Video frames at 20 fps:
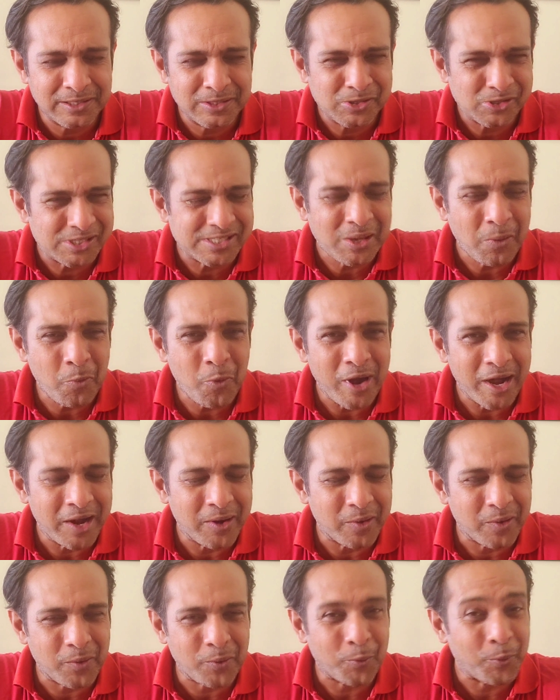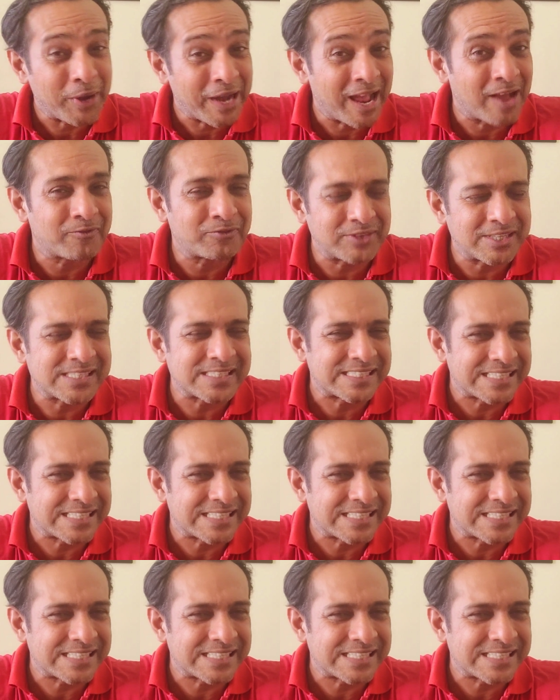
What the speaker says: Somewhere we have this